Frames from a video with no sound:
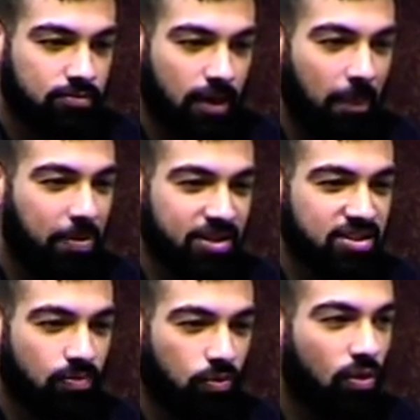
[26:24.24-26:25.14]
Apple
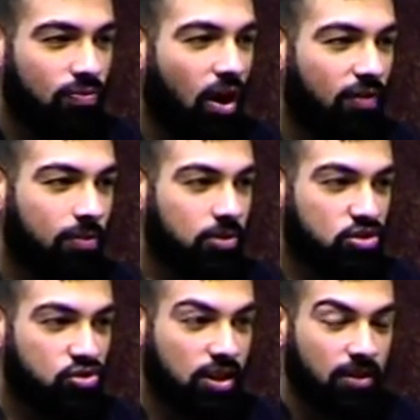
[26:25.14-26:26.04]
doesn't fall far from the
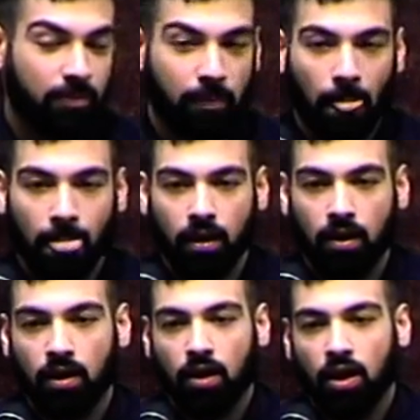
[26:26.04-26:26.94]
tree.
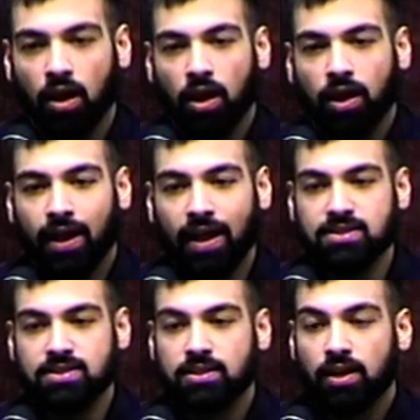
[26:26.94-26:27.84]

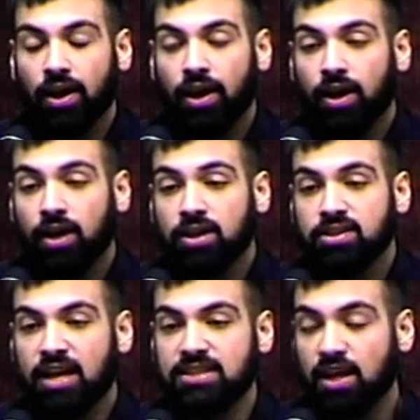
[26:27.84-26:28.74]
Yes?
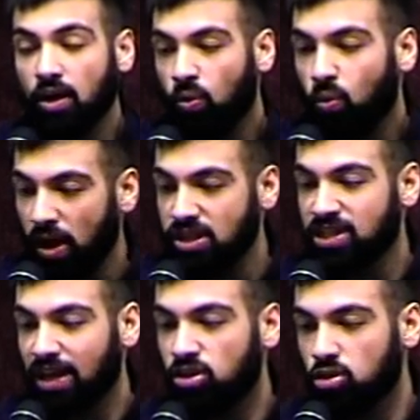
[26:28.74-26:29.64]
There's a witch
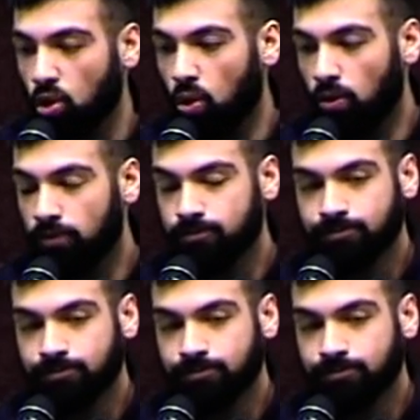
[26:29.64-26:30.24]
at the door.